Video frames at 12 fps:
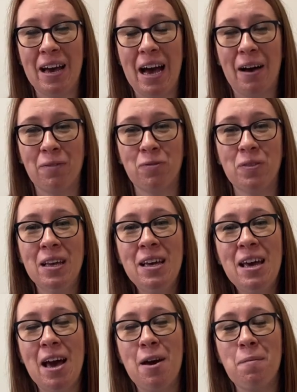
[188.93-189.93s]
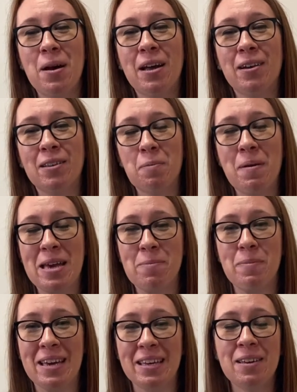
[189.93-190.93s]
have another
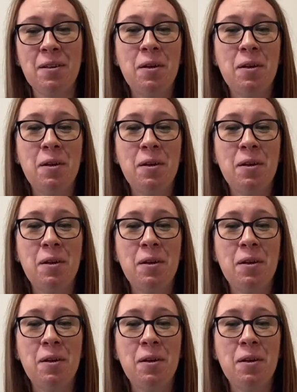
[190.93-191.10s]
baby.